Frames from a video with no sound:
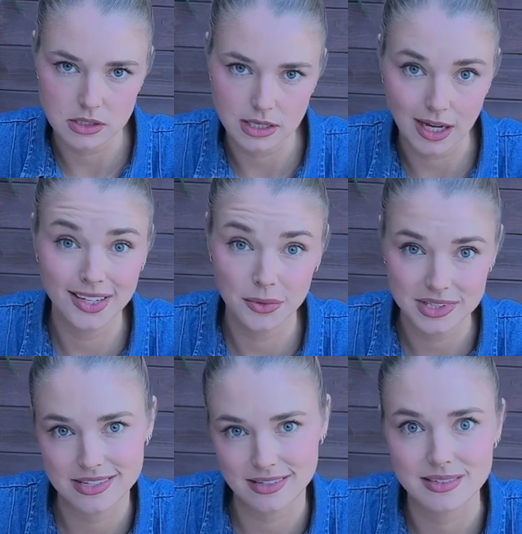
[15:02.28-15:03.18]
like. I know what
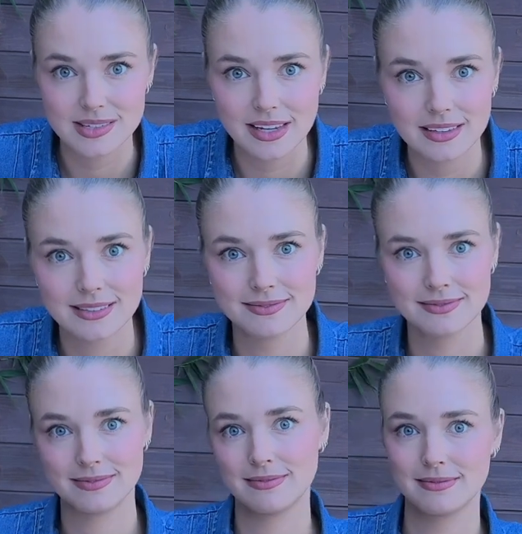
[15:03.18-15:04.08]
this looks like.
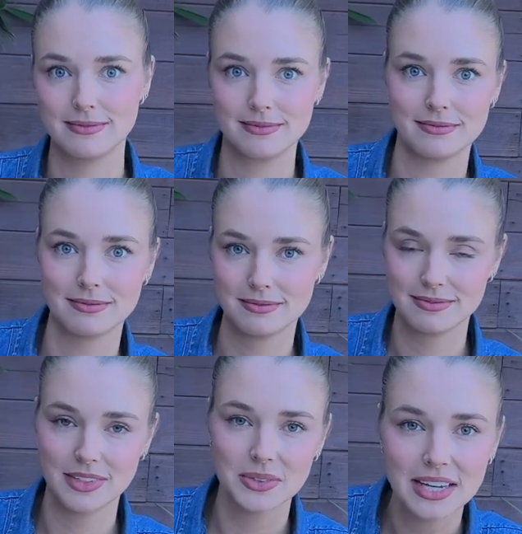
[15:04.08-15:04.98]

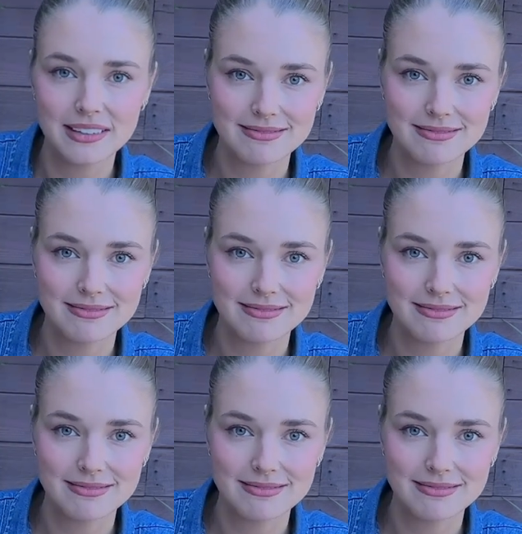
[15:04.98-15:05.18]
Okay?